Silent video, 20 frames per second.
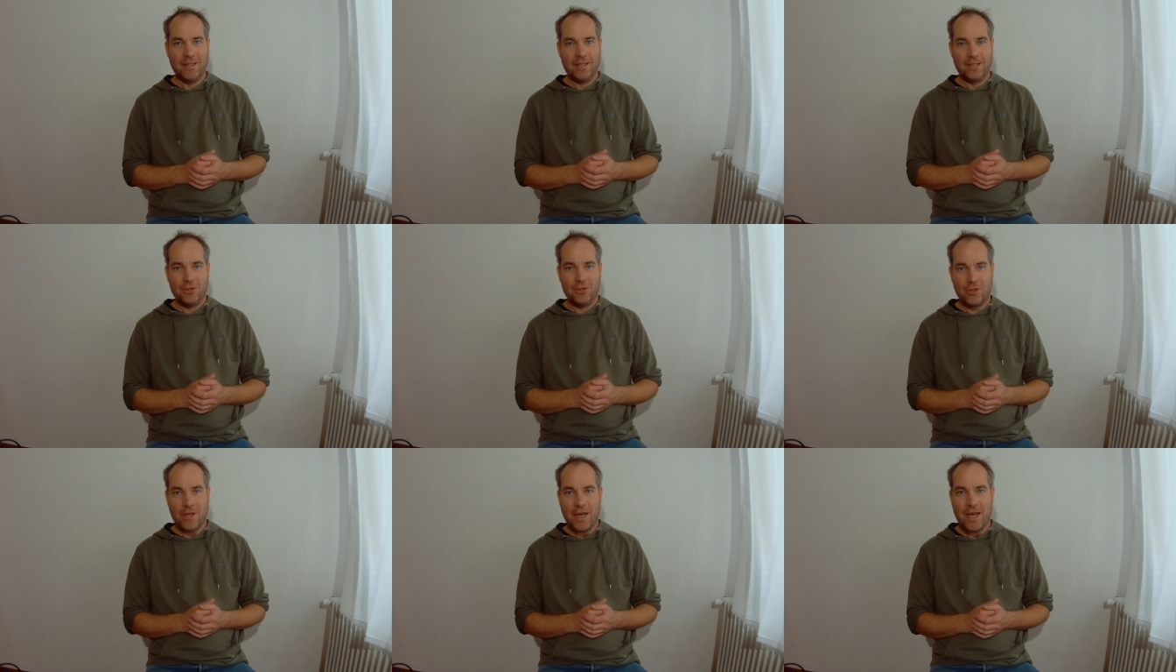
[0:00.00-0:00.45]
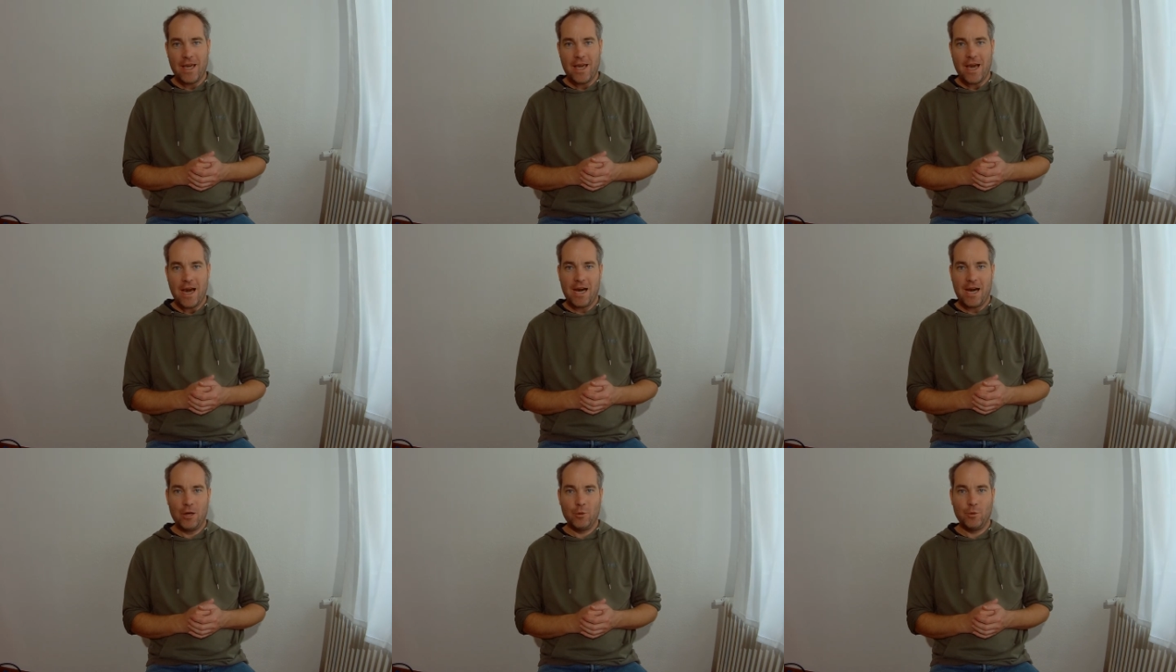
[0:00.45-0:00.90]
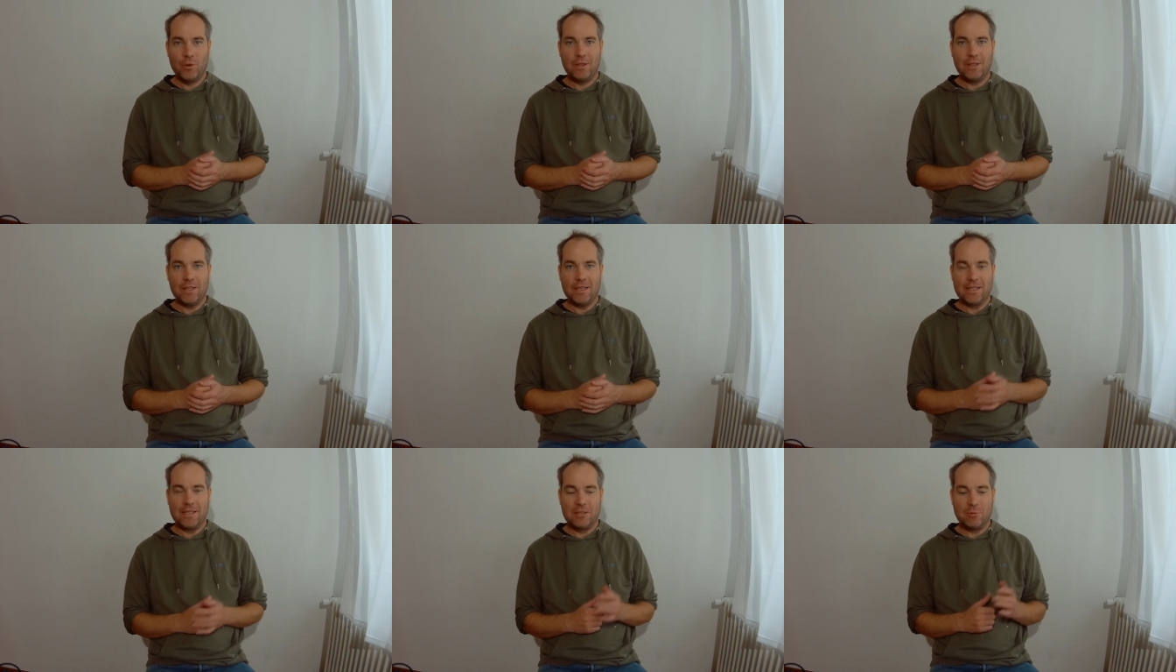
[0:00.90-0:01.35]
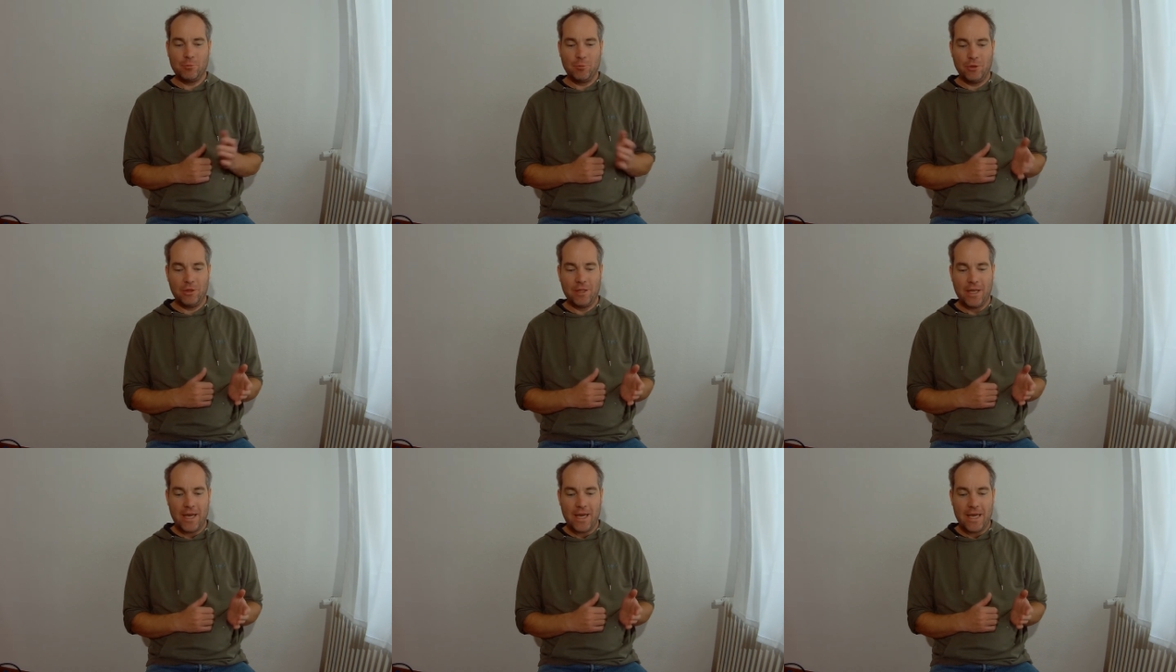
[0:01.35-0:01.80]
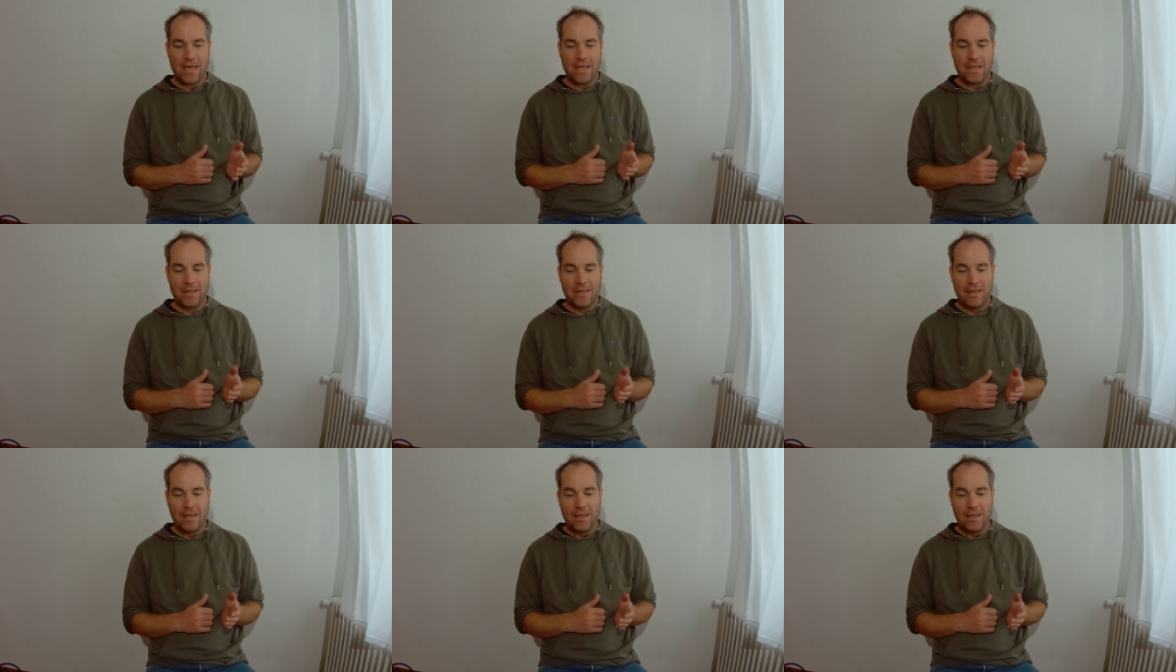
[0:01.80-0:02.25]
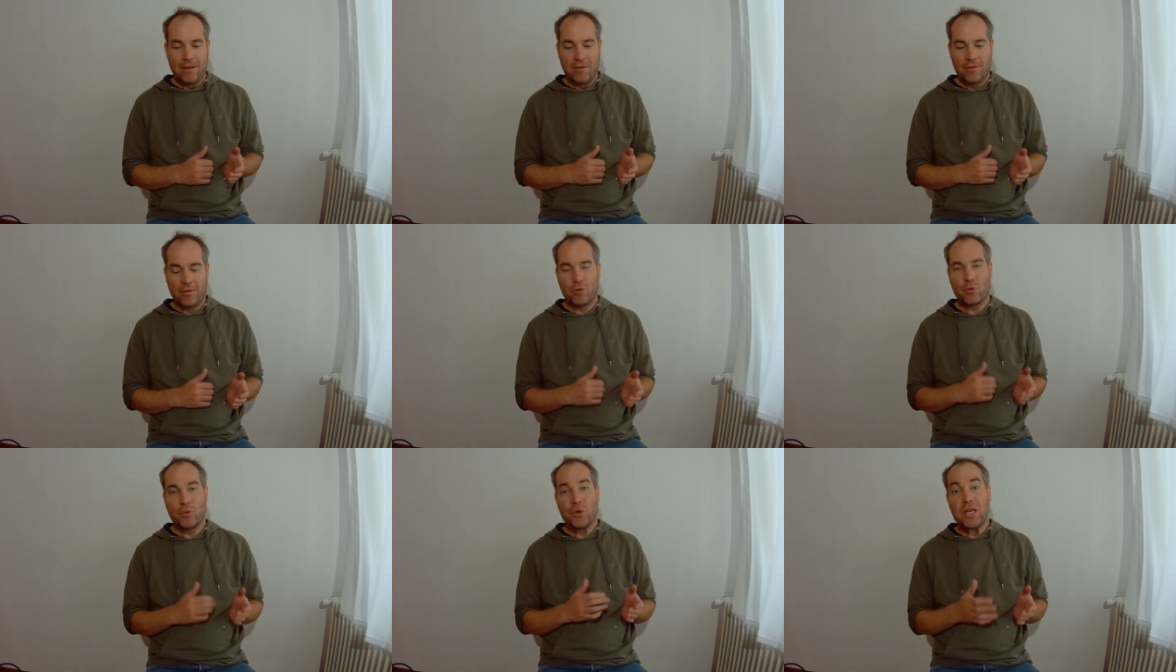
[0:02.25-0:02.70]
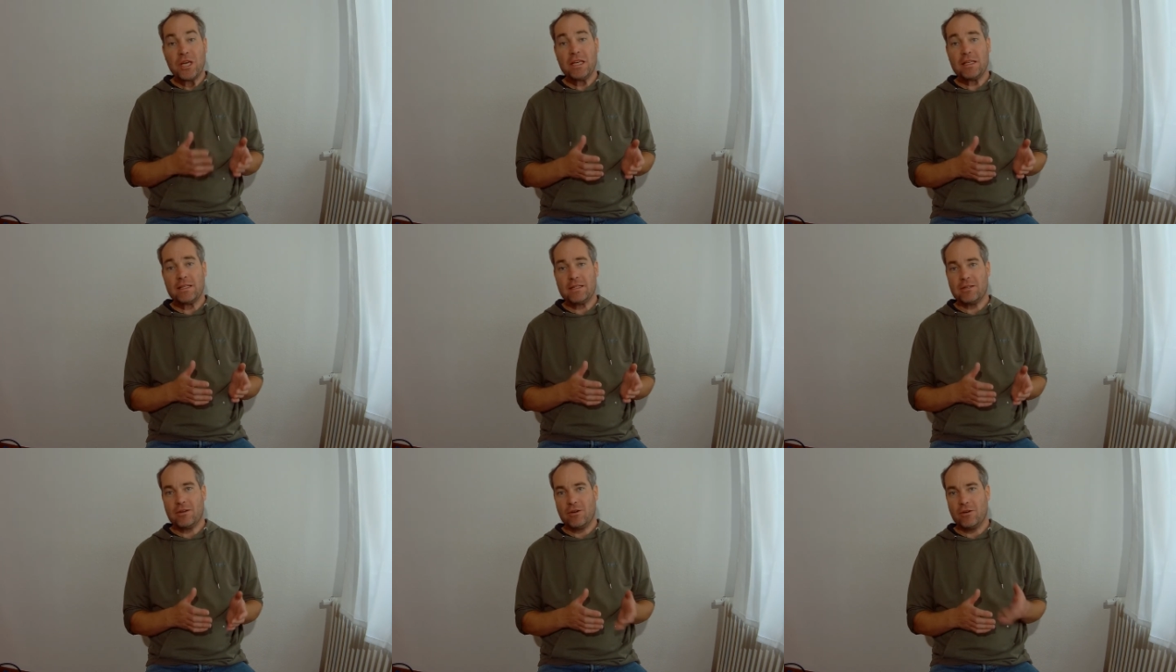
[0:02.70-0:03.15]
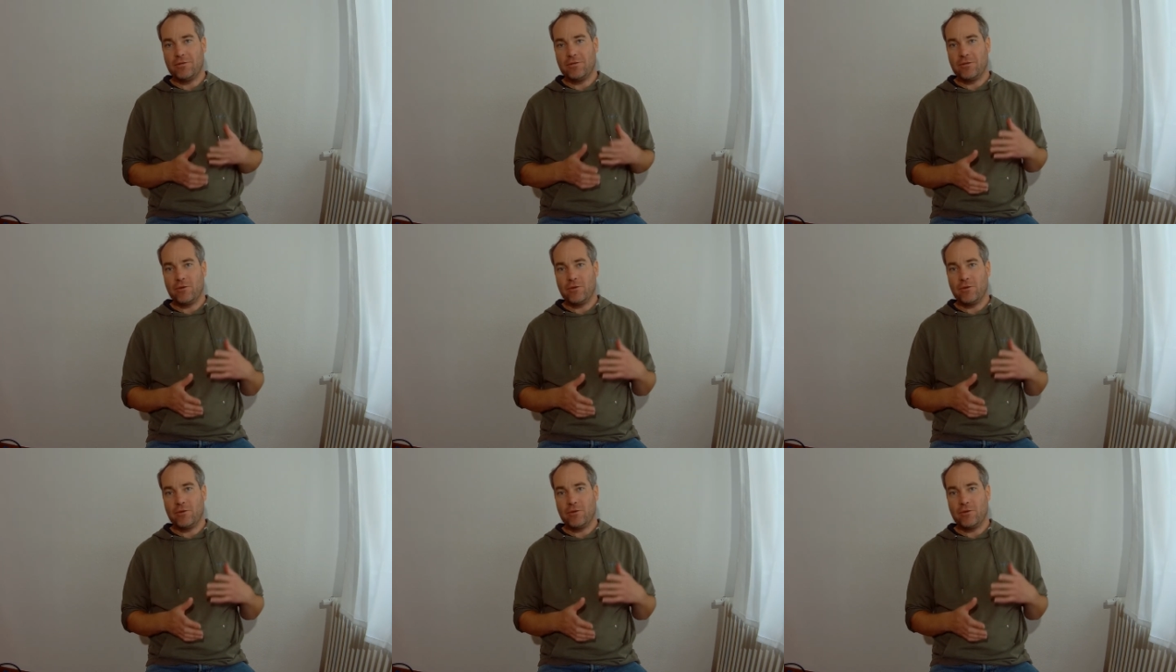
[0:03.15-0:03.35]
Today I will explain the reason of